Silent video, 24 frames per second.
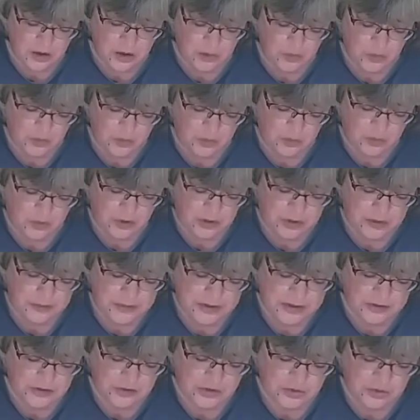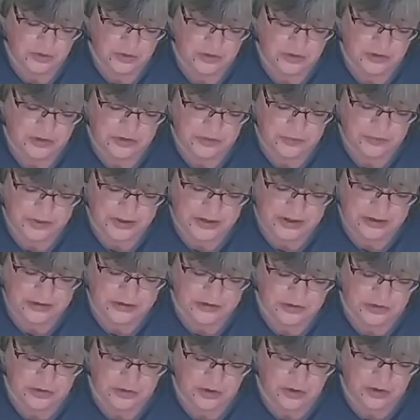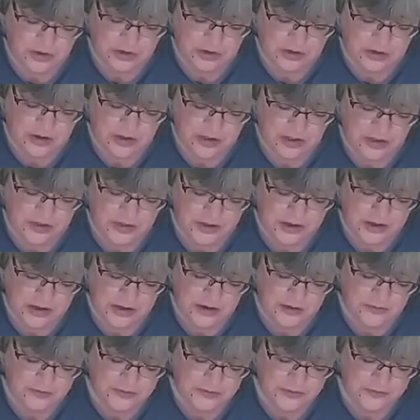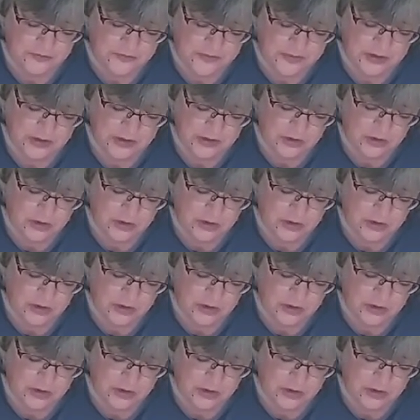we want to make sure that the paint is on thick enough to fill in